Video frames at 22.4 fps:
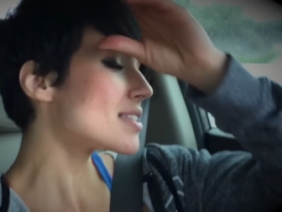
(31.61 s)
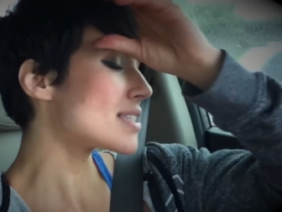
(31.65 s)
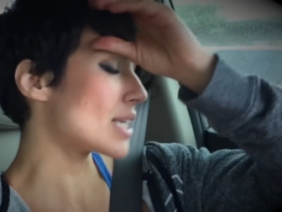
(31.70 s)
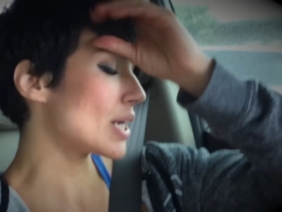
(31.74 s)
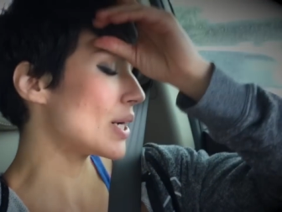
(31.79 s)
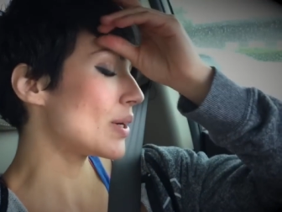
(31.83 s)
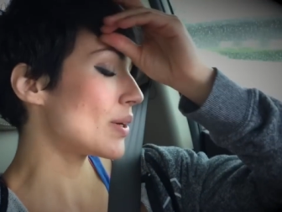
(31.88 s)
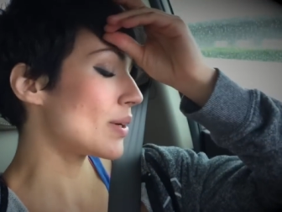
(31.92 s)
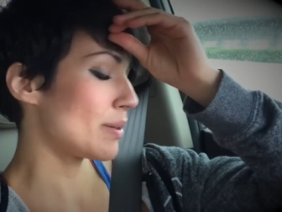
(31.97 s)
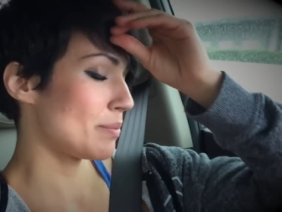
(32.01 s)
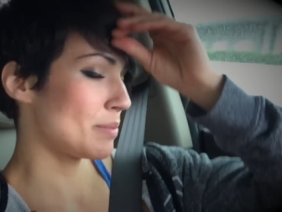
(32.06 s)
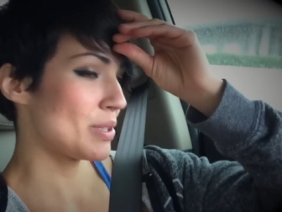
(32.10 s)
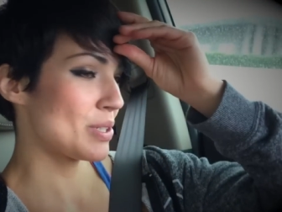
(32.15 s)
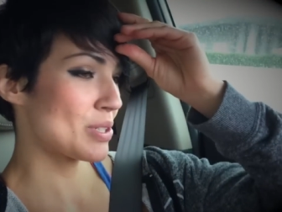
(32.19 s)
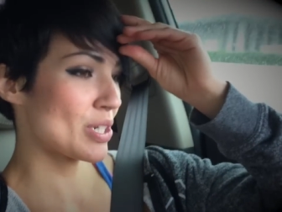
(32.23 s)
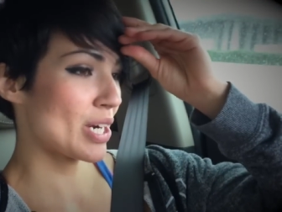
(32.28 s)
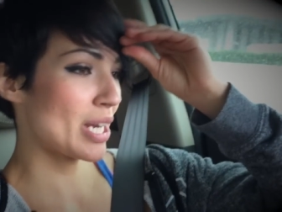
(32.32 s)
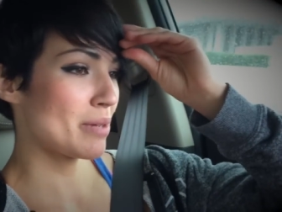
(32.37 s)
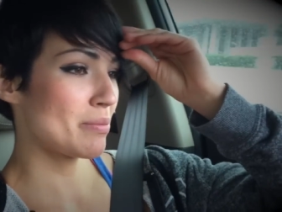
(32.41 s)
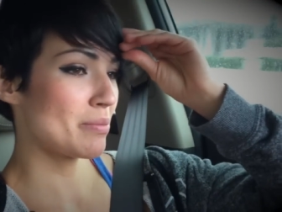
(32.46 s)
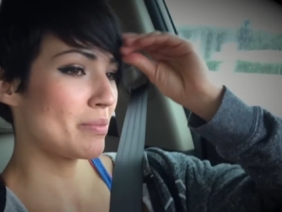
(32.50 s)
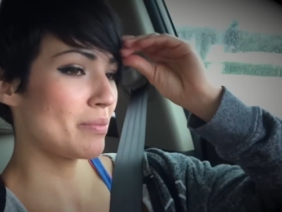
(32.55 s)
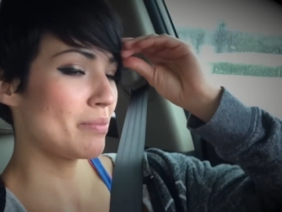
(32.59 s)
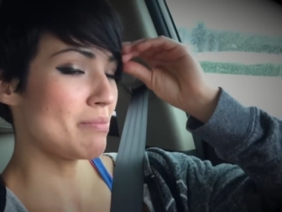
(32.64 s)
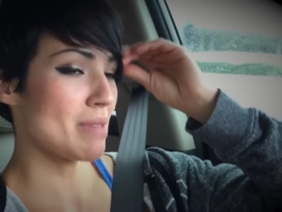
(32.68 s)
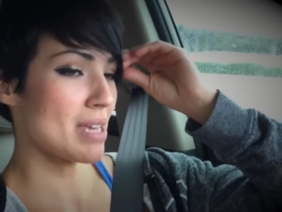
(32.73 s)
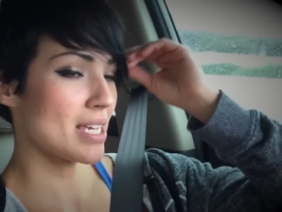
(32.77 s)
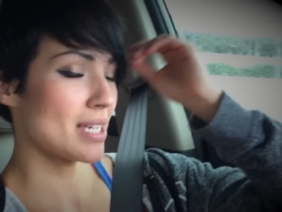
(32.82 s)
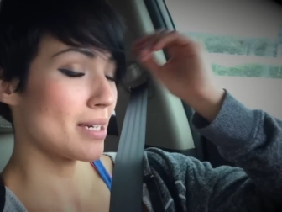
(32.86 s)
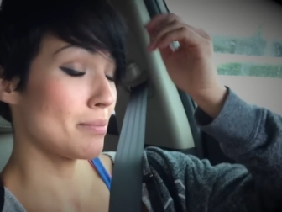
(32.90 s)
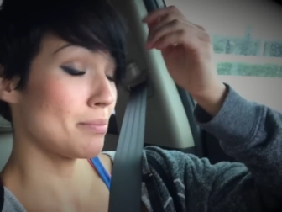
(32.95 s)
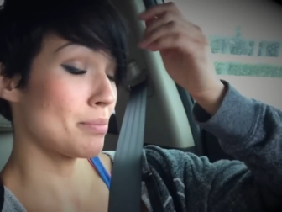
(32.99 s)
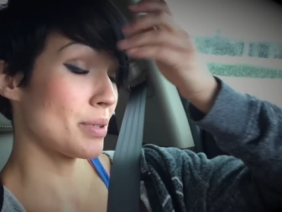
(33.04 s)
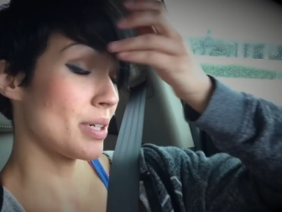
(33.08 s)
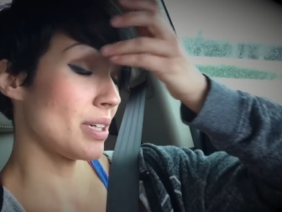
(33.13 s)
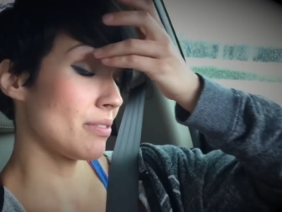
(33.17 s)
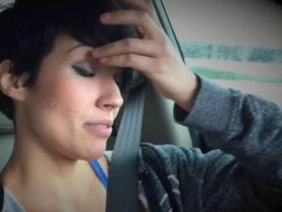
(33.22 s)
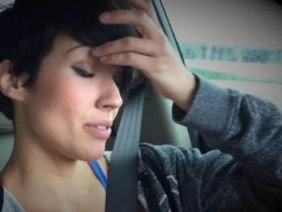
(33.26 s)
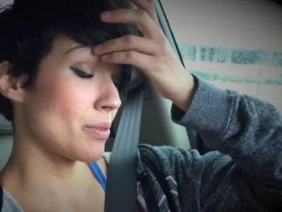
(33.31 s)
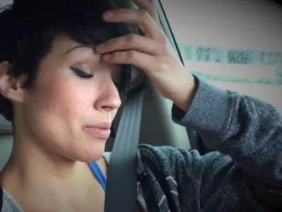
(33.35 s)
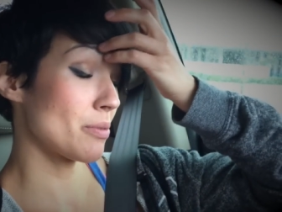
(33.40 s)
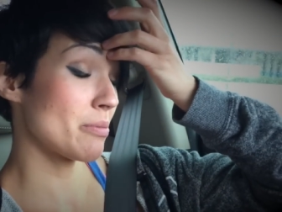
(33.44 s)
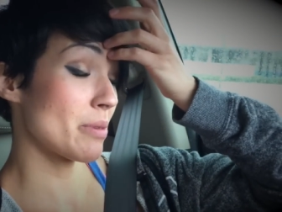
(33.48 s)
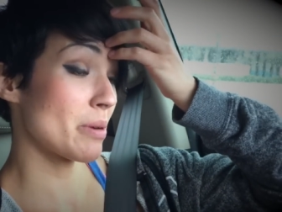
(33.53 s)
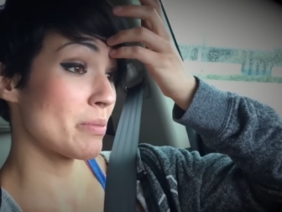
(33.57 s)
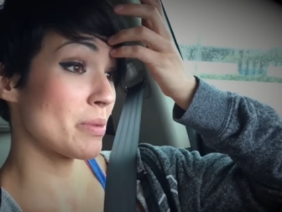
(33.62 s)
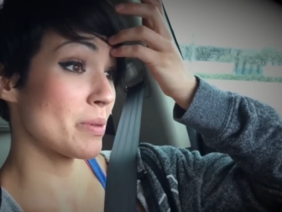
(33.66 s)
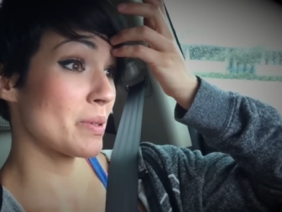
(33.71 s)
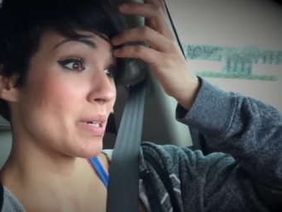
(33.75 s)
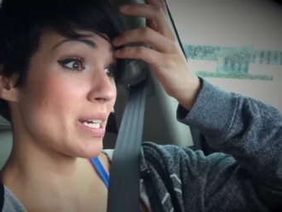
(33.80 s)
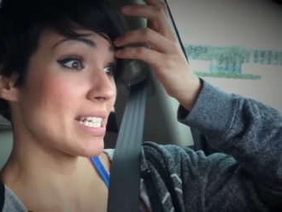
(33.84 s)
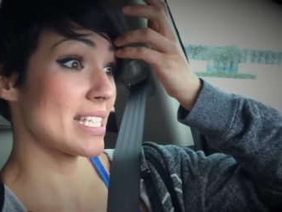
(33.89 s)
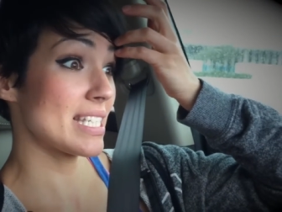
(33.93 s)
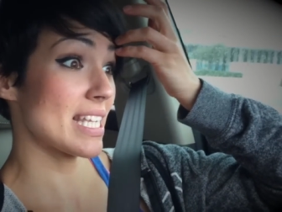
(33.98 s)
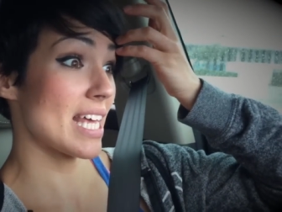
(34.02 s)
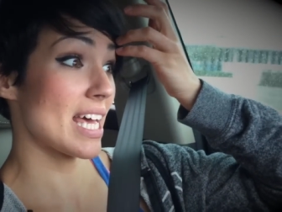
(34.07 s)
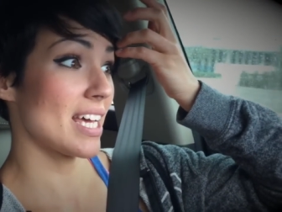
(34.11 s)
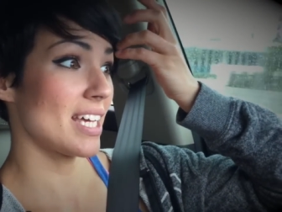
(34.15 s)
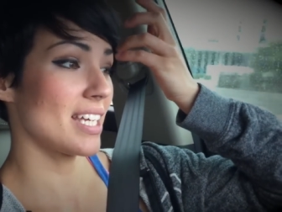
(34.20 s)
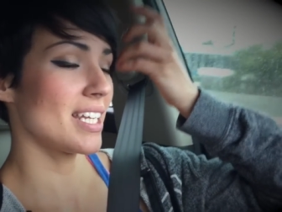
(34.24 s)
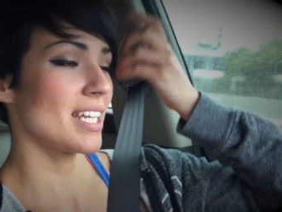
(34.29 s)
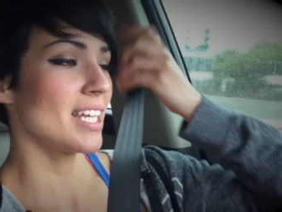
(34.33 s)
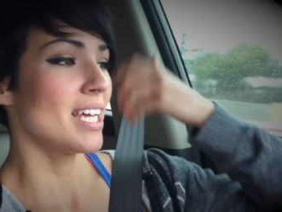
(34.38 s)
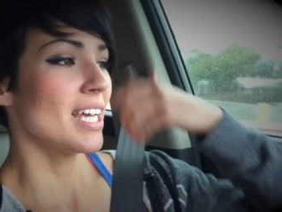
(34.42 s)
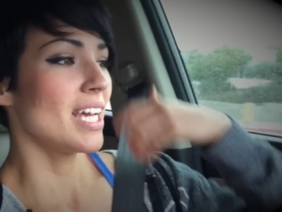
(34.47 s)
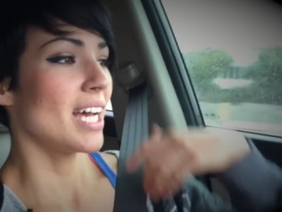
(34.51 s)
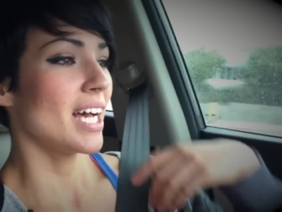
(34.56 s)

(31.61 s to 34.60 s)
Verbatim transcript: So I'm gonna try and make it brief and remember what I said.